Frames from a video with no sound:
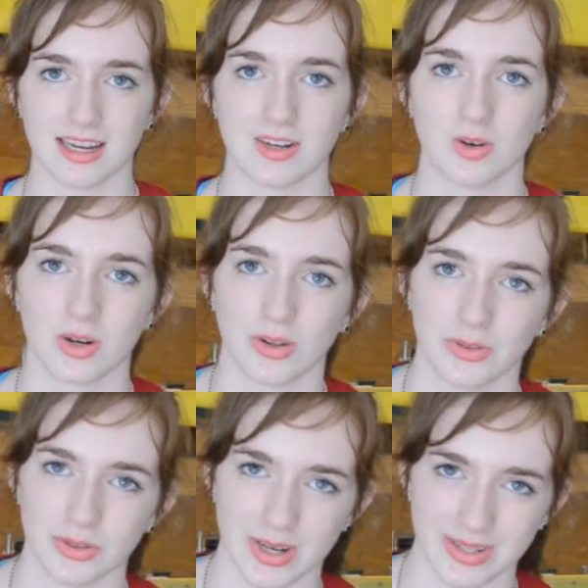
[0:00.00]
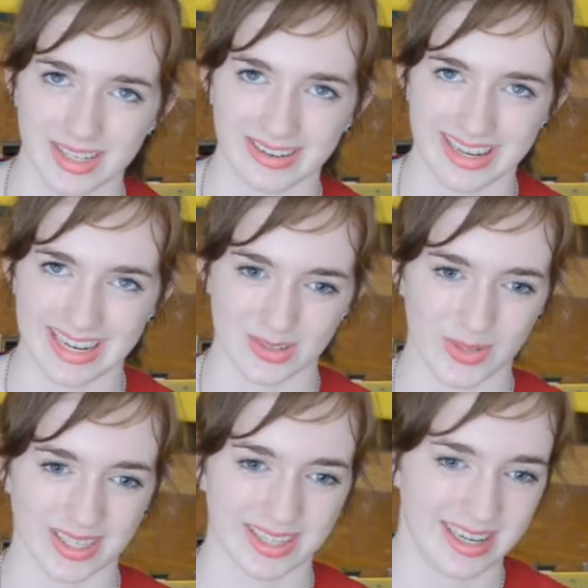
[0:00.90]
and don't go through those nearly as
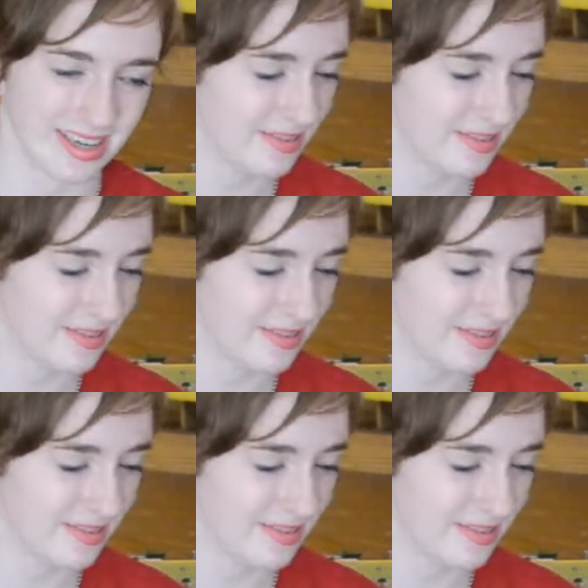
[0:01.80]
quickly.